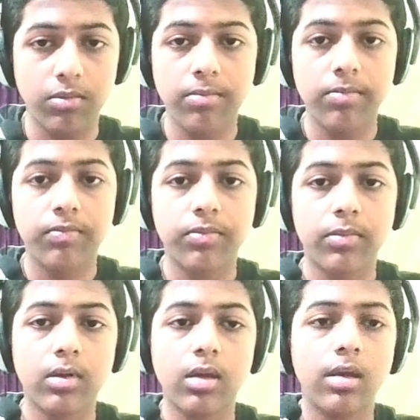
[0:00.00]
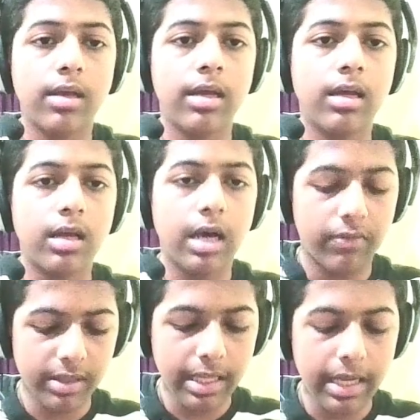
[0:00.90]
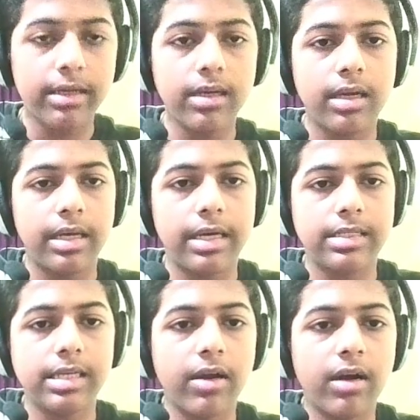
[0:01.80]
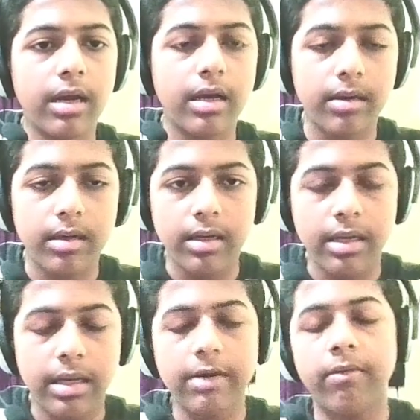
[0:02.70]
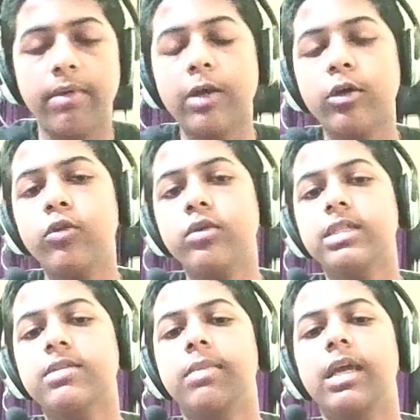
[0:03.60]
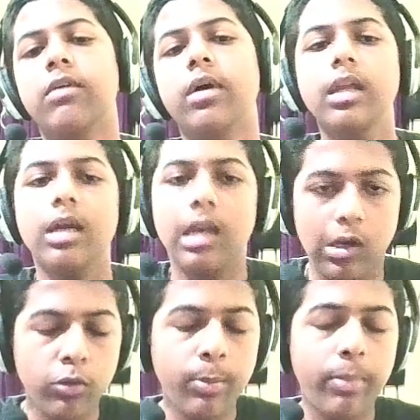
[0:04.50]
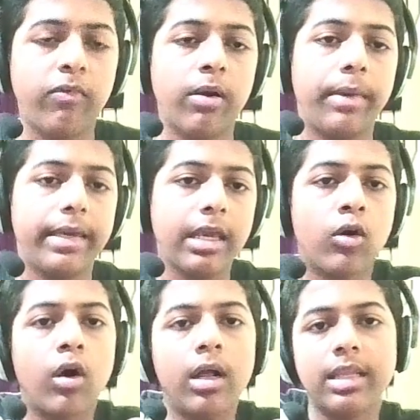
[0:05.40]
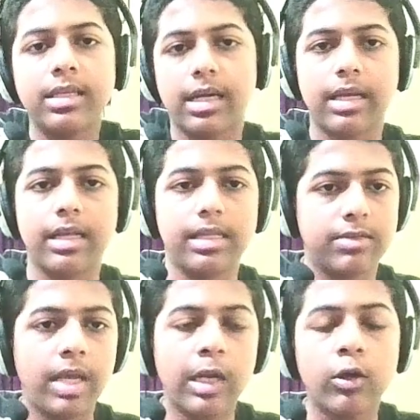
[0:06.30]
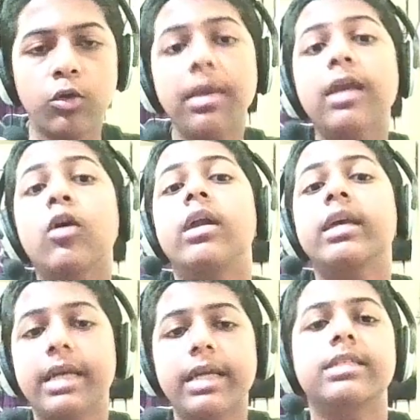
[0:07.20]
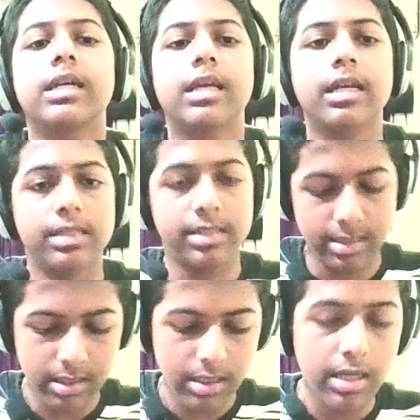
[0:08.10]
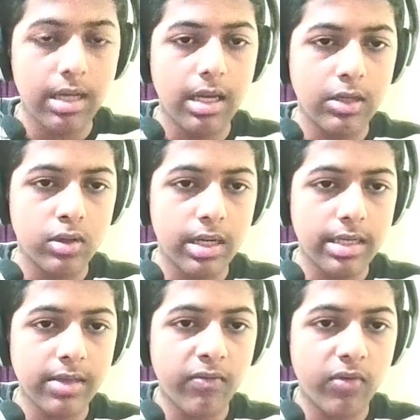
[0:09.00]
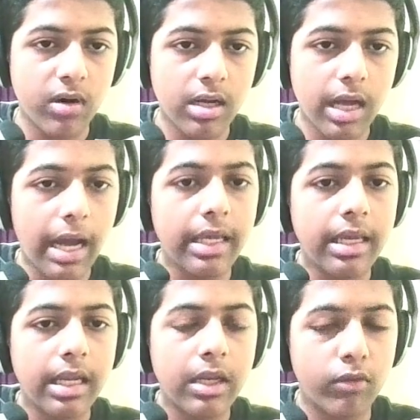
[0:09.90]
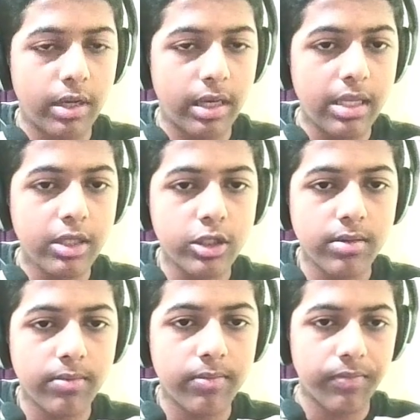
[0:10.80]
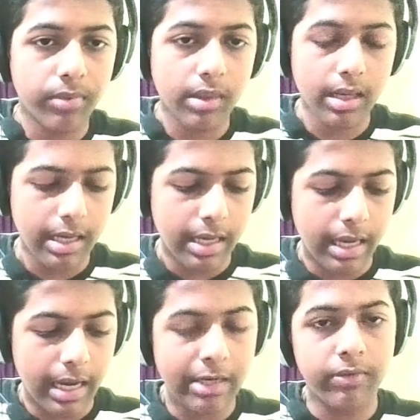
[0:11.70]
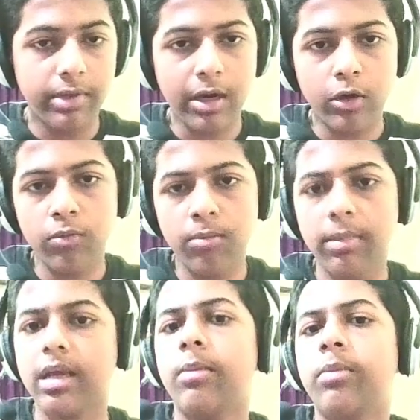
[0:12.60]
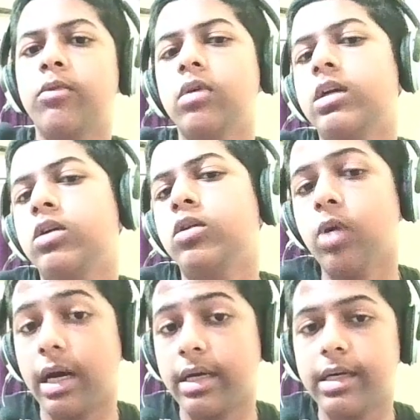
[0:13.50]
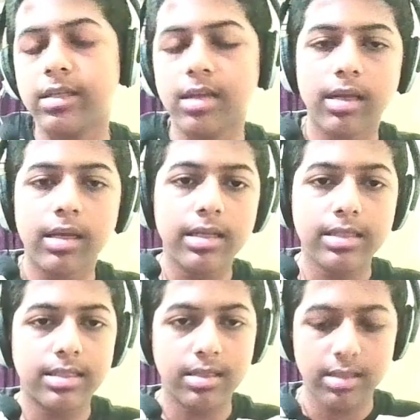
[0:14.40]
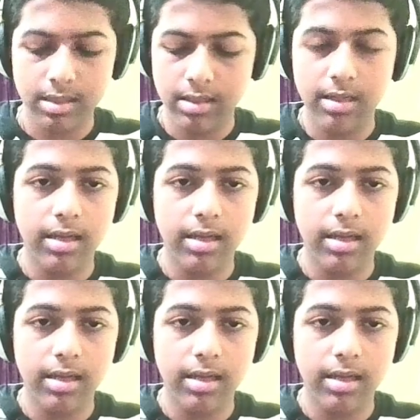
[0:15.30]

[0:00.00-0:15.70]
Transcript: blue. After that, let's say we are going to just make one loop for making all the circles. We are going to make concurrent circles. So let's say for I in range, and we are going to make up to 200 circles.